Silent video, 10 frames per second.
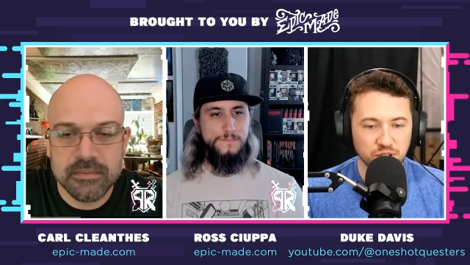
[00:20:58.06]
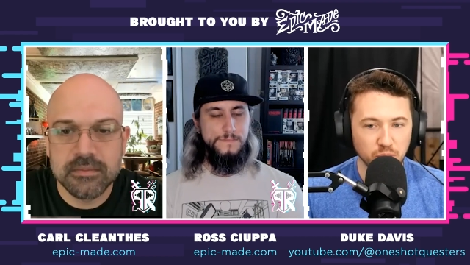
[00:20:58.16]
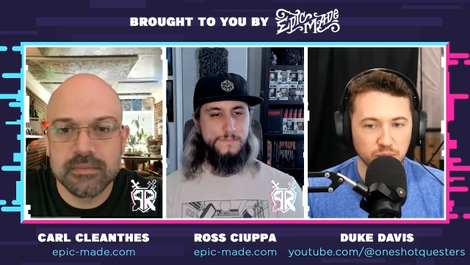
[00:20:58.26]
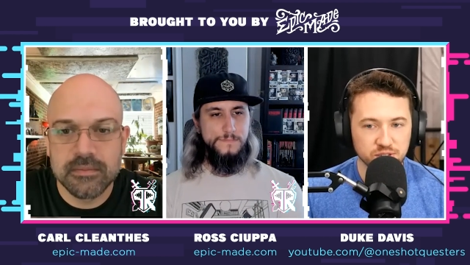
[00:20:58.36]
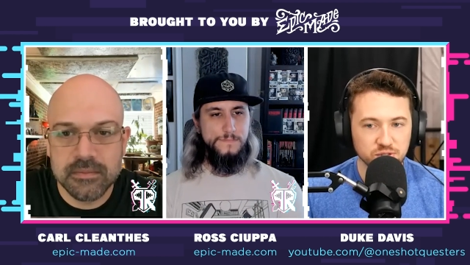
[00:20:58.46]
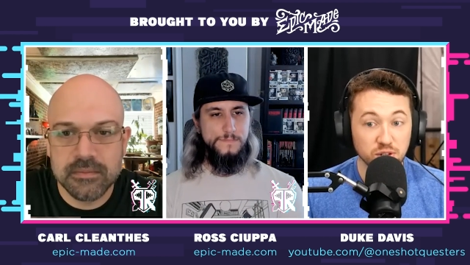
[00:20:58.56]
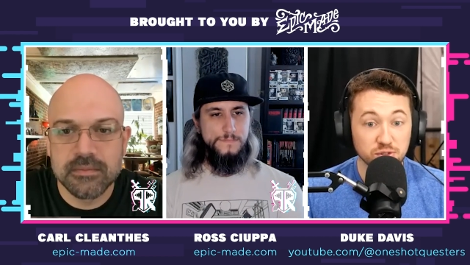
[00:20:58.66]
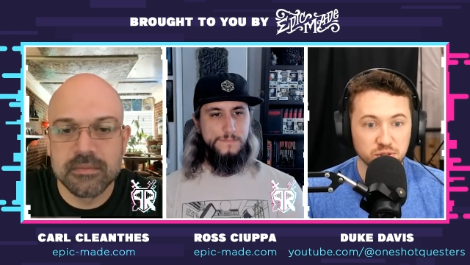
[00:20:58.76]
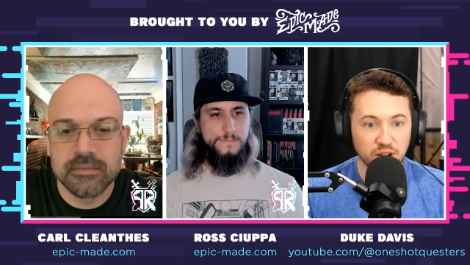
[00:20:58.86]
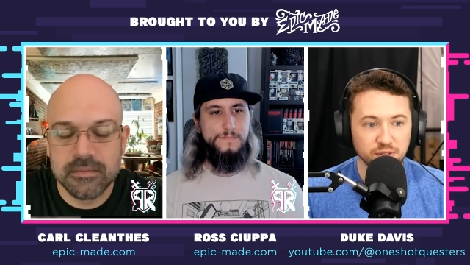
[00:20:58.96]
Speaker 1: Questers called Duda
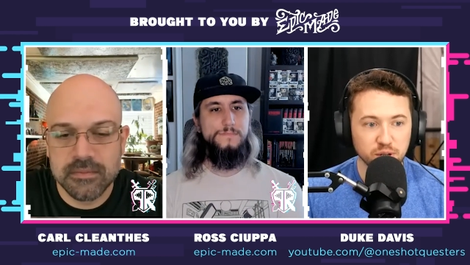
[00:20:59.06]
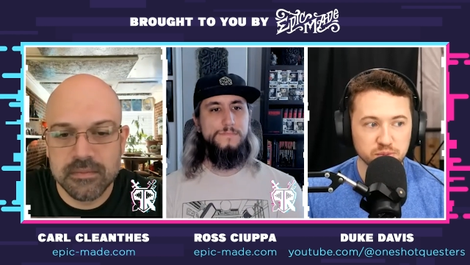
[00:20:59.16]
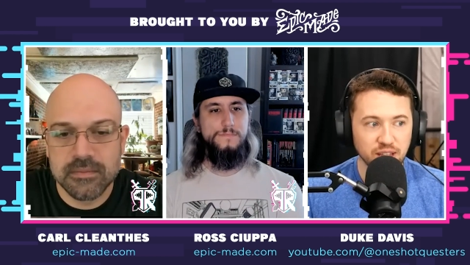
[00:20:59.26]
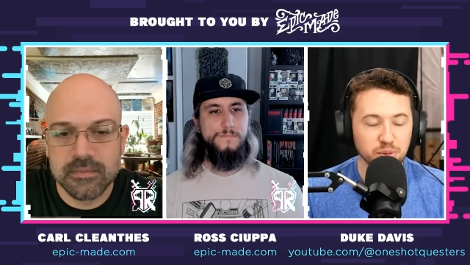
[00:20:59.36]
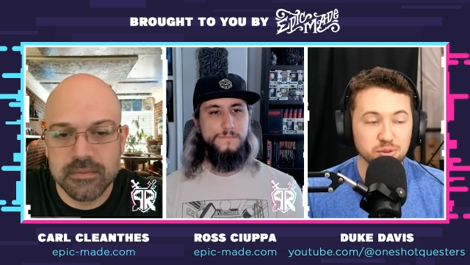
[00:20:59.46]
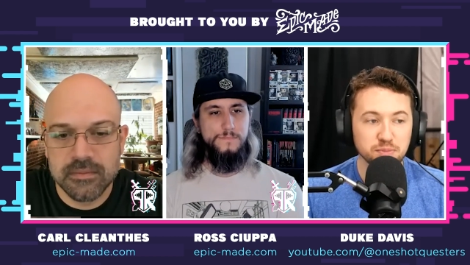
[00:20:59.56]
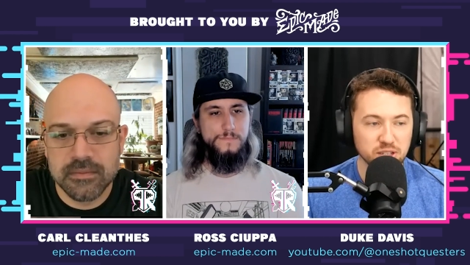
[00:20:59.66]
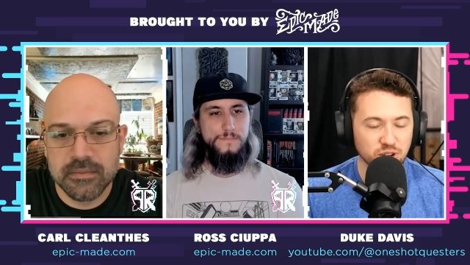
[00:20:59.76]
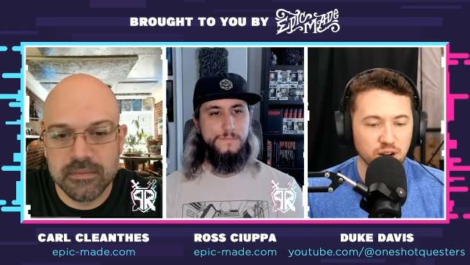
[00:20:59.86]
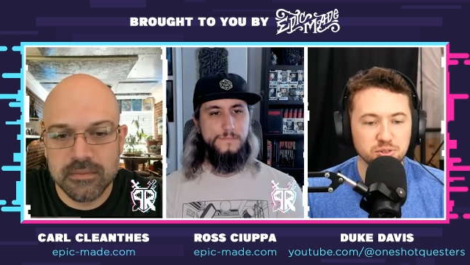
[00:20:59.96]
Films. That was my
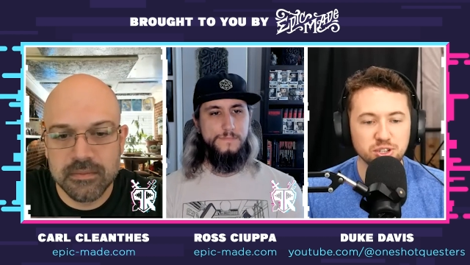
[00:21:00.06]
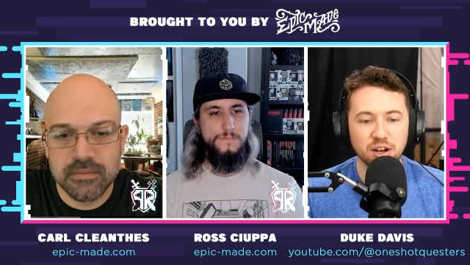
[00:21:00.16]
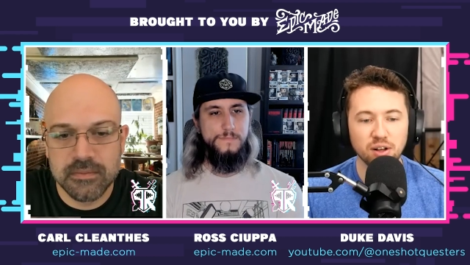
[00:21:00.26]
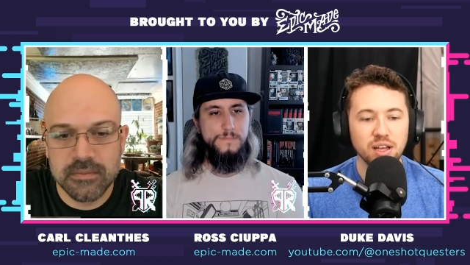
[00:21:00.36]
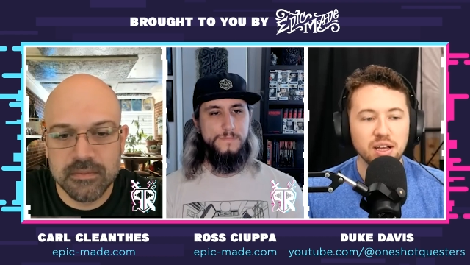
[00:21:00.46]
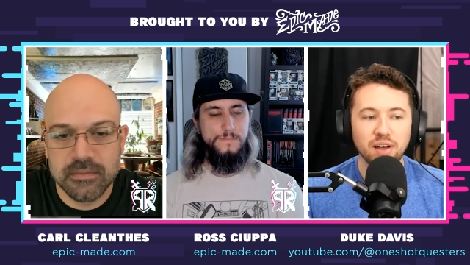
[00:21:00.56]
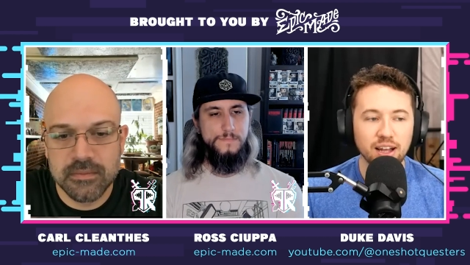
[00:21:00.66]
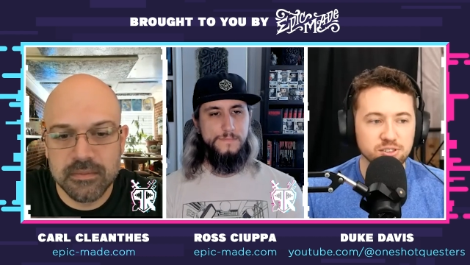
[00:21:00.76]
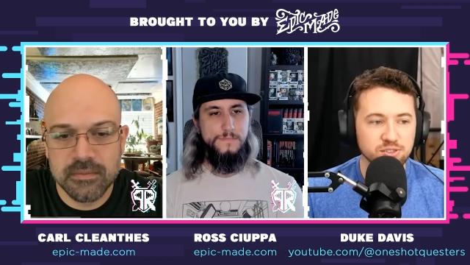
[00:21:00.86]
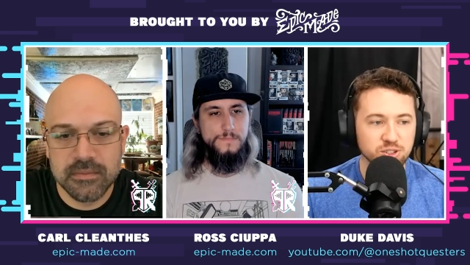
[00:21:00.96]
startup channel. That's
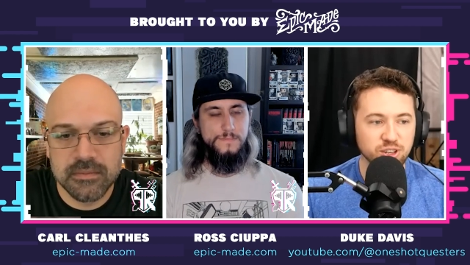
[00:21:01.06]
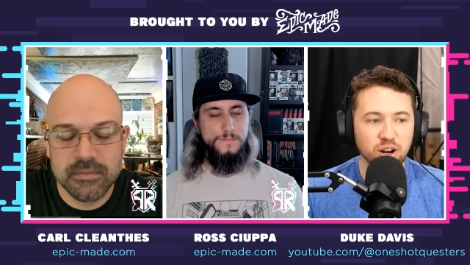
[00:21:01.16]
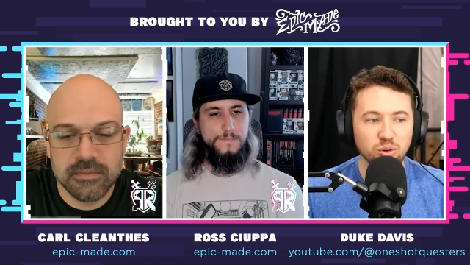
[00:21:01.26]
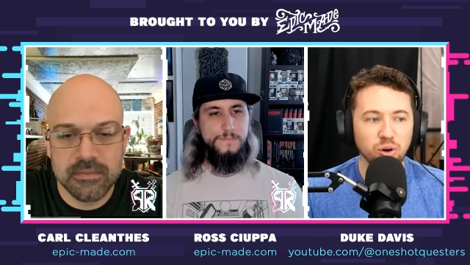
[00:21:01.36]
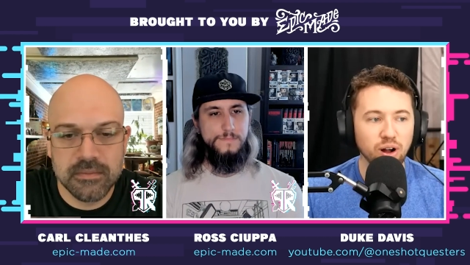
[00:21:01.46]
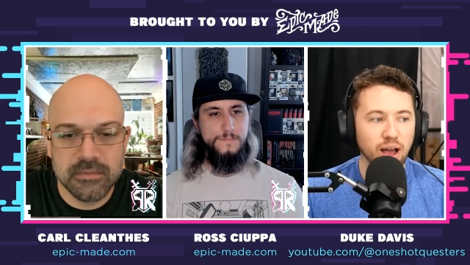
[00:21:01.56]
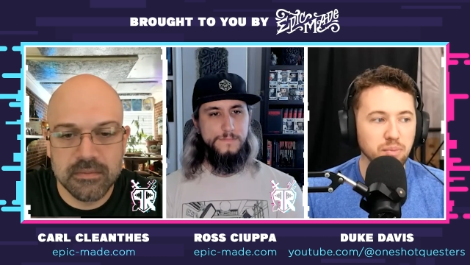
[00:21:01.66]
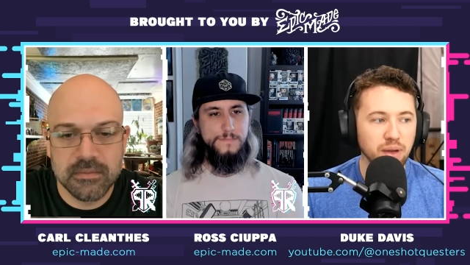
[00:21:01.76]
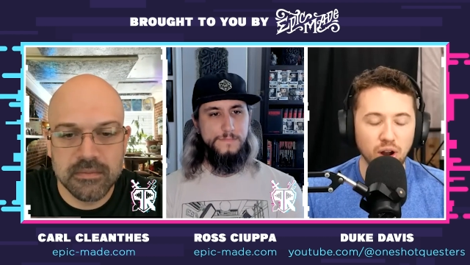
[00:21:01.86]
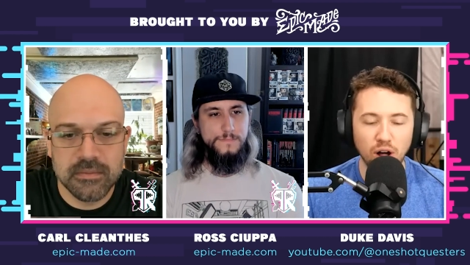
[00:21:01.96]
the channel where I made
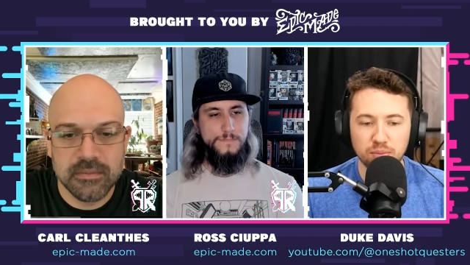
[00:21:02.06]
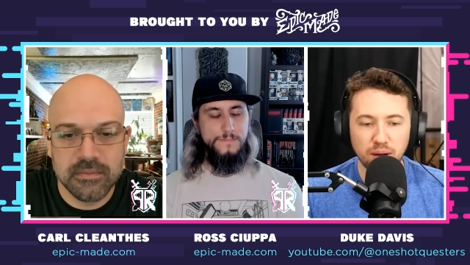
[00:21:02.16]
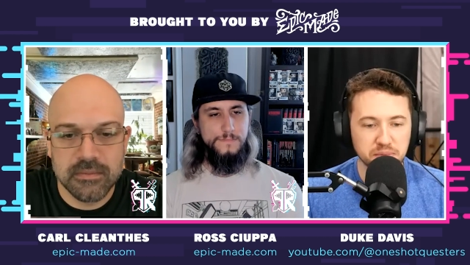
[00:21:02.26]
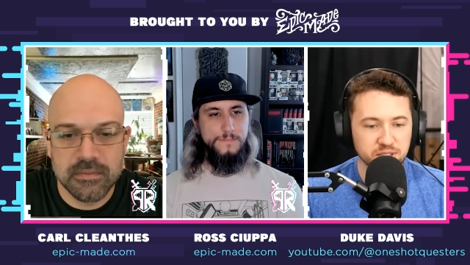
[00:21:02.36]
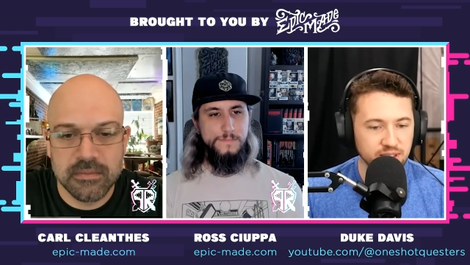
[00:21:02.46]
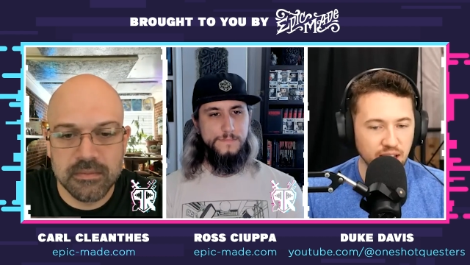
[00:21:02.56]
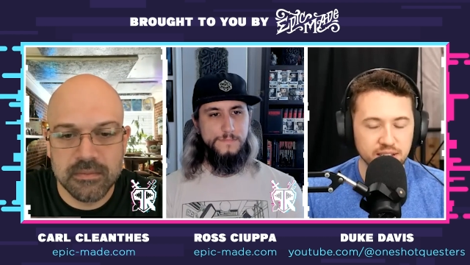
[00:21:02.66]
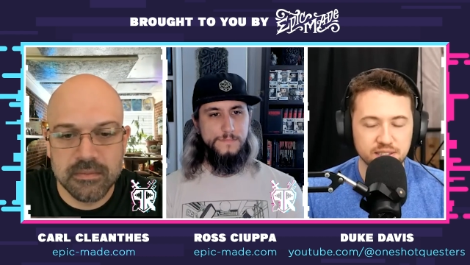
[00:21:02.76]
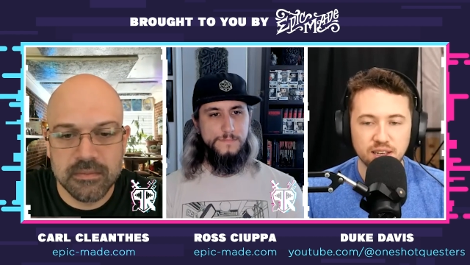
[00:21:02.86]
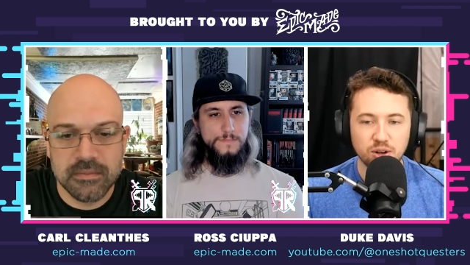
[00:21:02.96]
all of my mistakes,
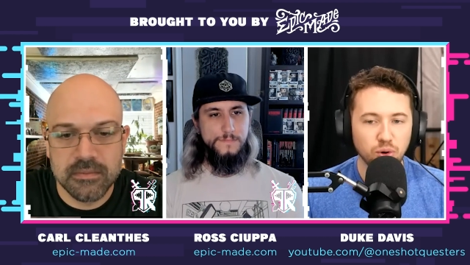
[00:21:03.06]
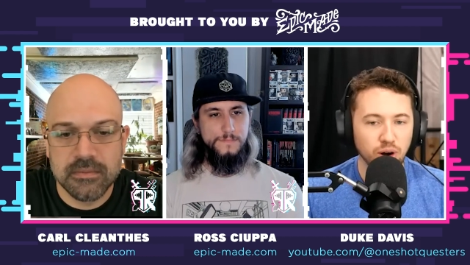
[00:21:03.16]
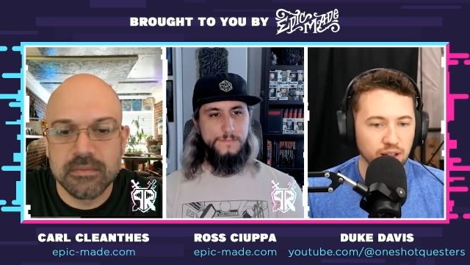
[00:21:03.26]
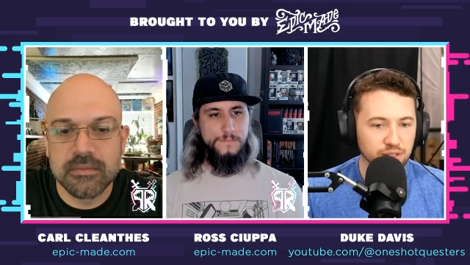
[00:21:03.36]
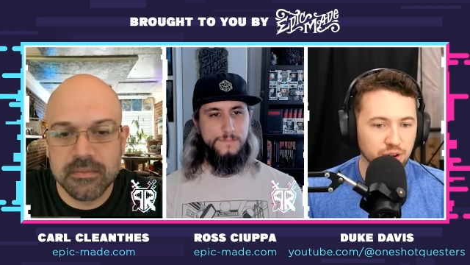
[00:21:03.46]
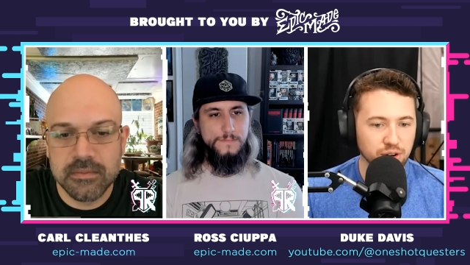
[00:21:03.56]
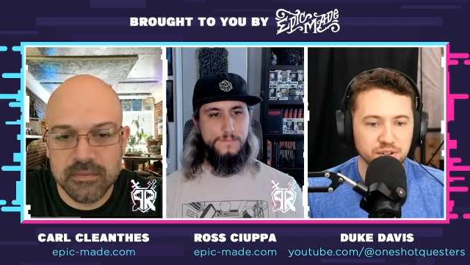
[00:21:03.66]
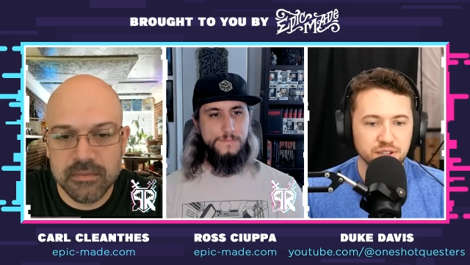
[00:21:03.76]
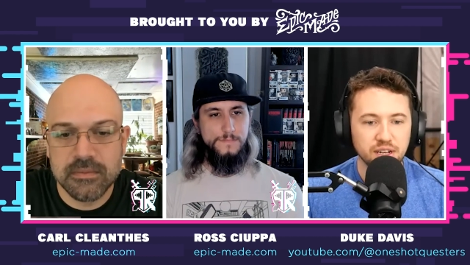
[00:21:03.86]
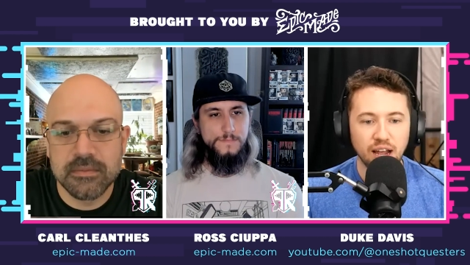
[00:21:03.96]
where I learned,
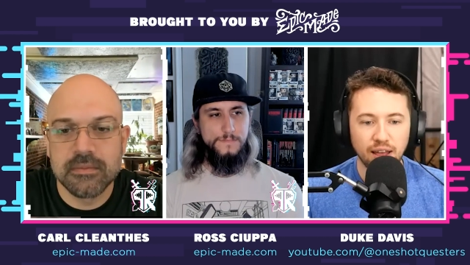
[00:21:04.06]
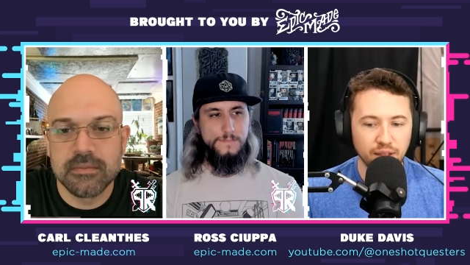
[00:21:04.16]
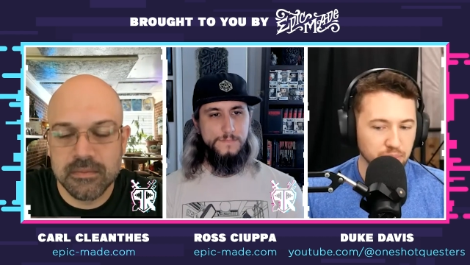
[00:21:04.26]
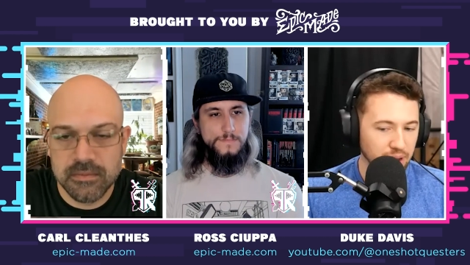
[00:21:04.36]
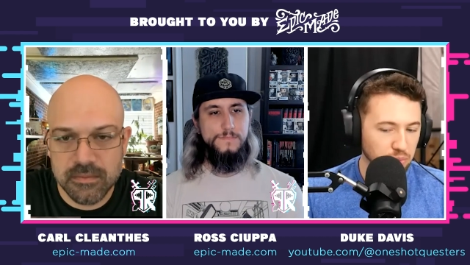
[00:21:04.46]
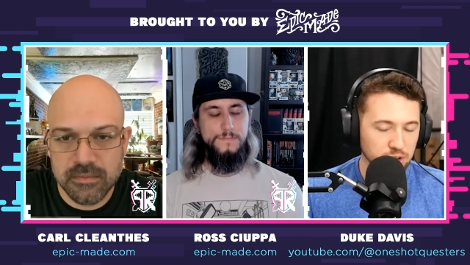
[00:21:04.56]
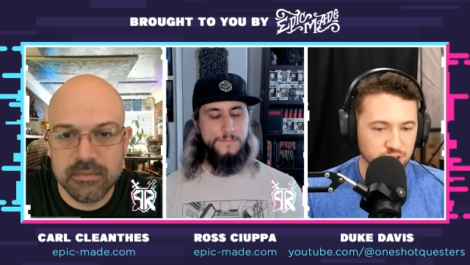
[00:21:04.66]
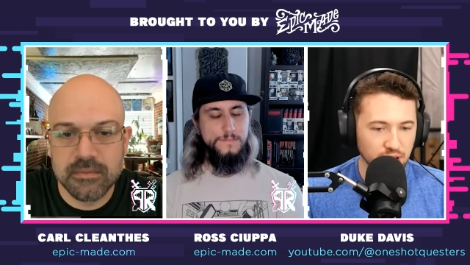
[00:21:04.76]
and then made One Shot